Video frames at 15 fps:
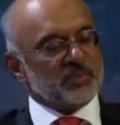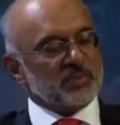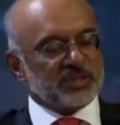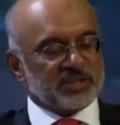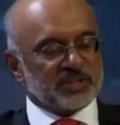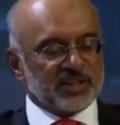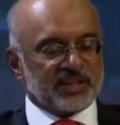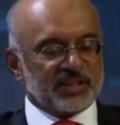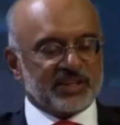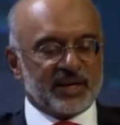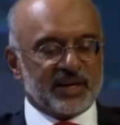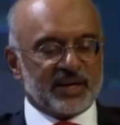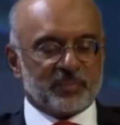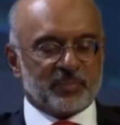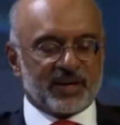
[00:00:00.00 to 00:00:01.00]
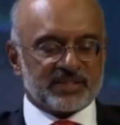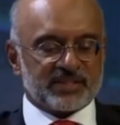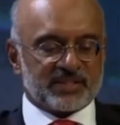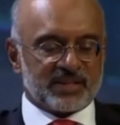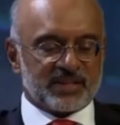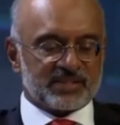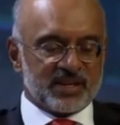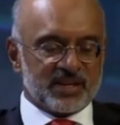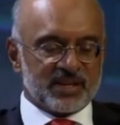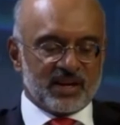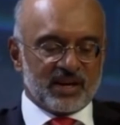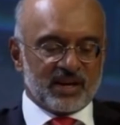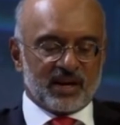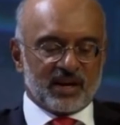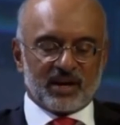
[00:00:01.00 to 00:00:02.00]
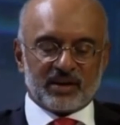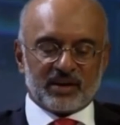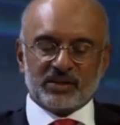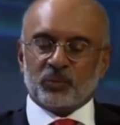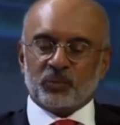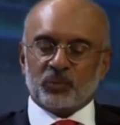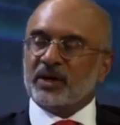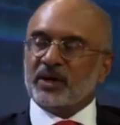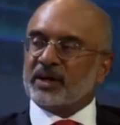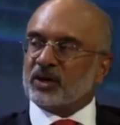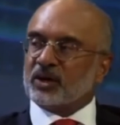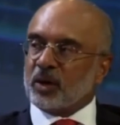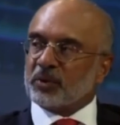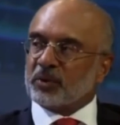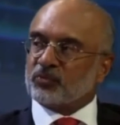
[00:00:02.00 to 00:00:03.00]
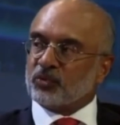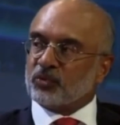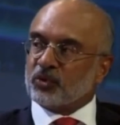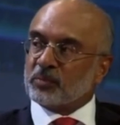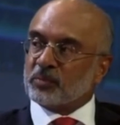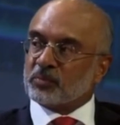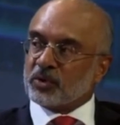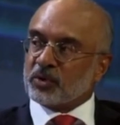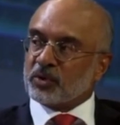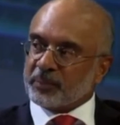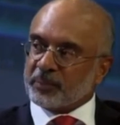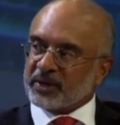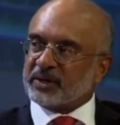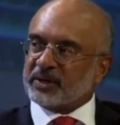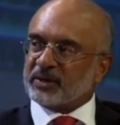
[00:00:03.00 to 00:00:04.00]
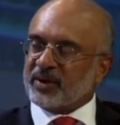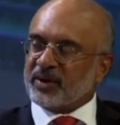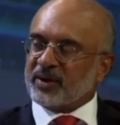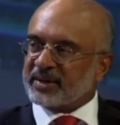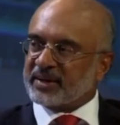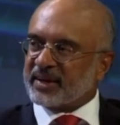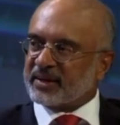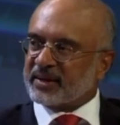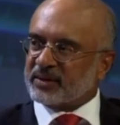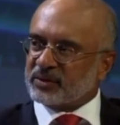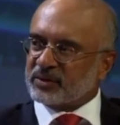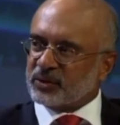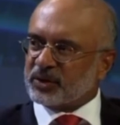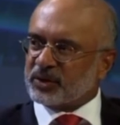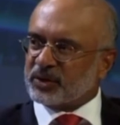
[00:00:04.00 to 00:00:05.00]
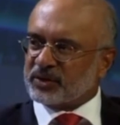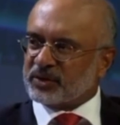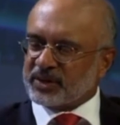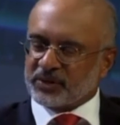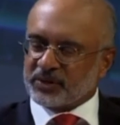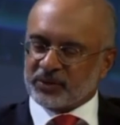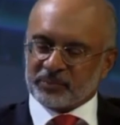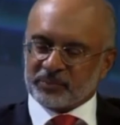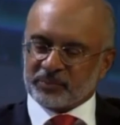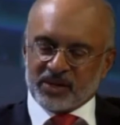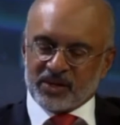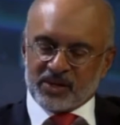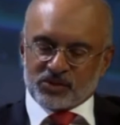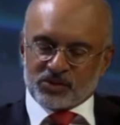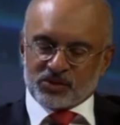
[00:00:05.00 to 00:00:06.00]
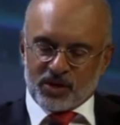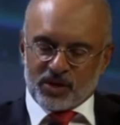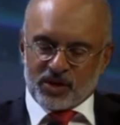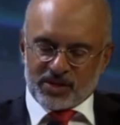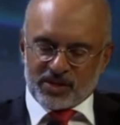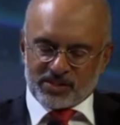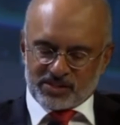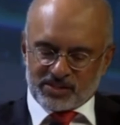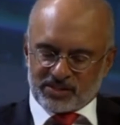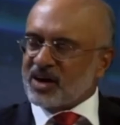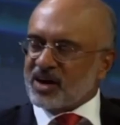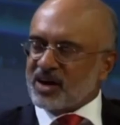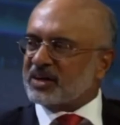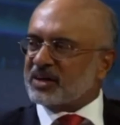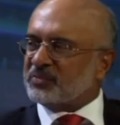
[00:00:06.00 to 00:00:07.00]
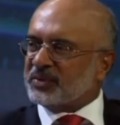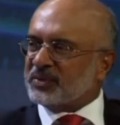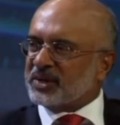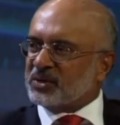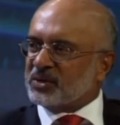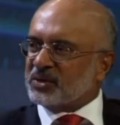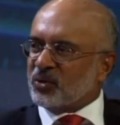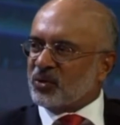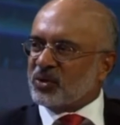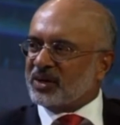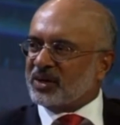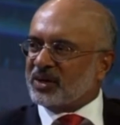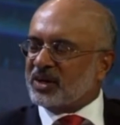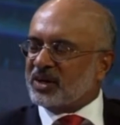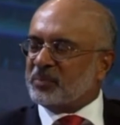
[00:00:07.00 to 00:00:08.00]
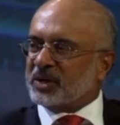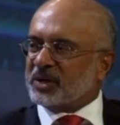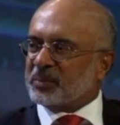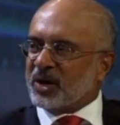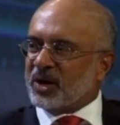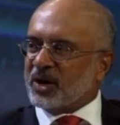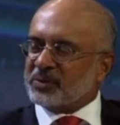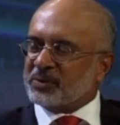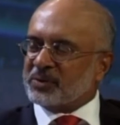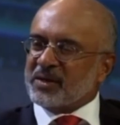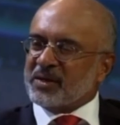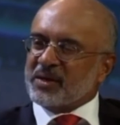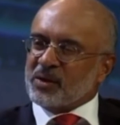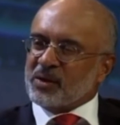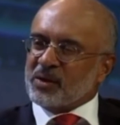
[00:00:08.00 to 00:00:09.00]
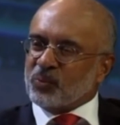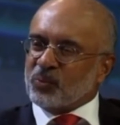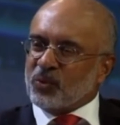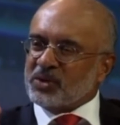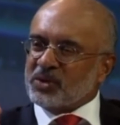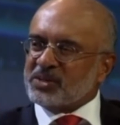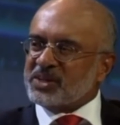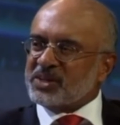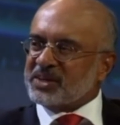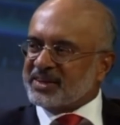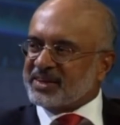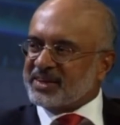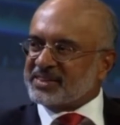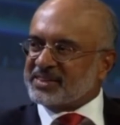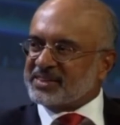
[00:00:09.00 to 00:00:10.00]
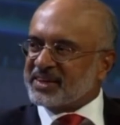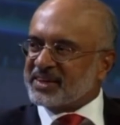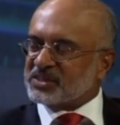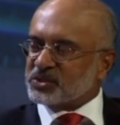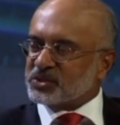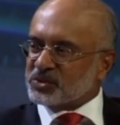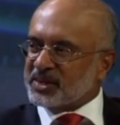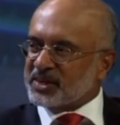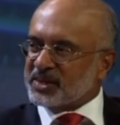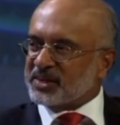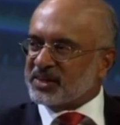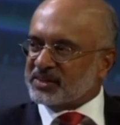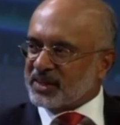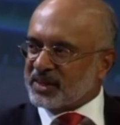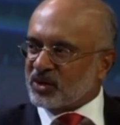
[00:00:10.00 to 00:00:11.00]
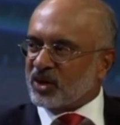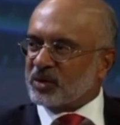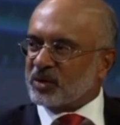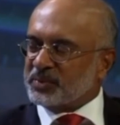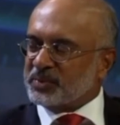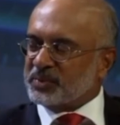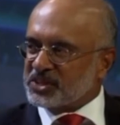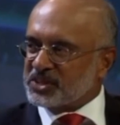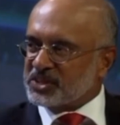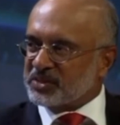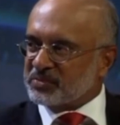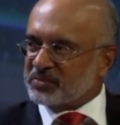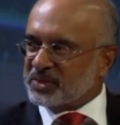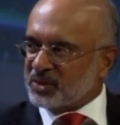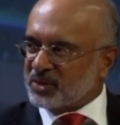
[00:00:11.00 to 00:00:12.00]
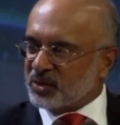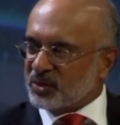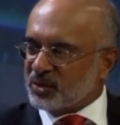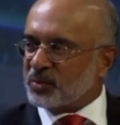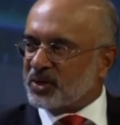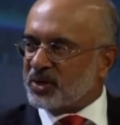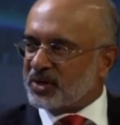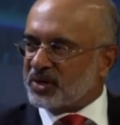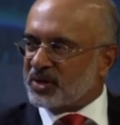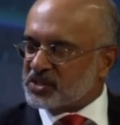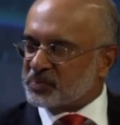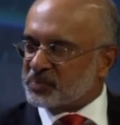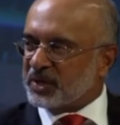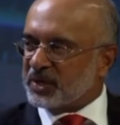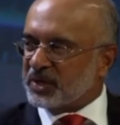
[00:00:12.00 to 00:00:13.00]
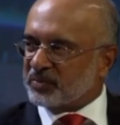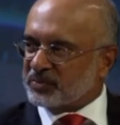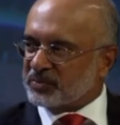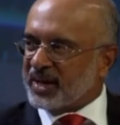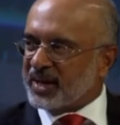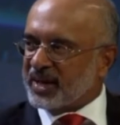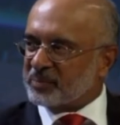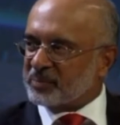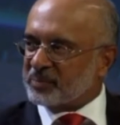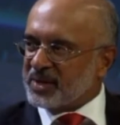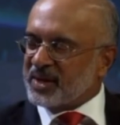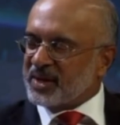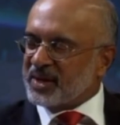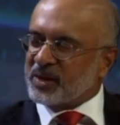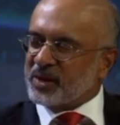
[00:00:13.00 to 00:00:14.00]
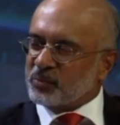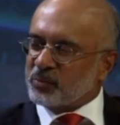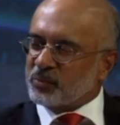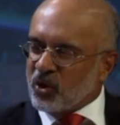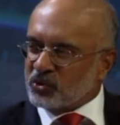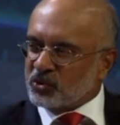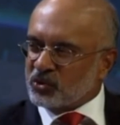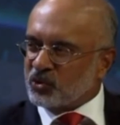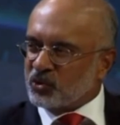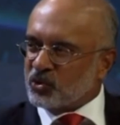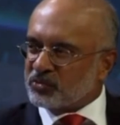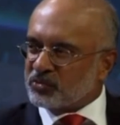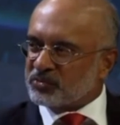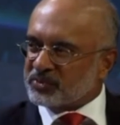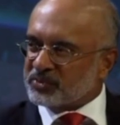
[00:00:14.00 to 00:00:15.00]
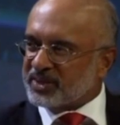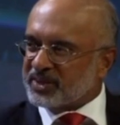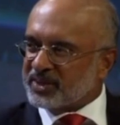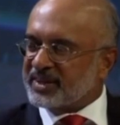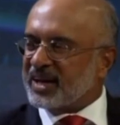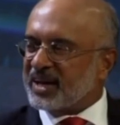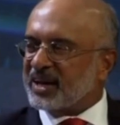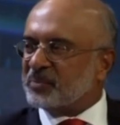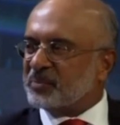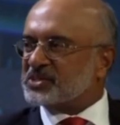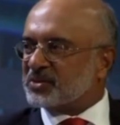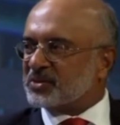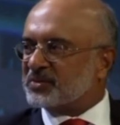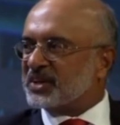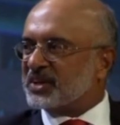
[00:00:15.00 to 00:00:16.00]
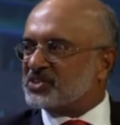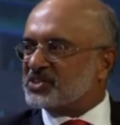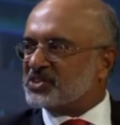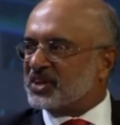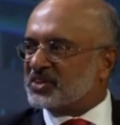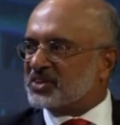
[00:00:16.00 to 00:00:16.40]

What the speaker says: jumped 38 places in the World Economic Forum competitive ranking during your tenure. So as a start, if you can talk a little bit about what are the key things you think the economy achieved over this period of time, and what drove the key elements of that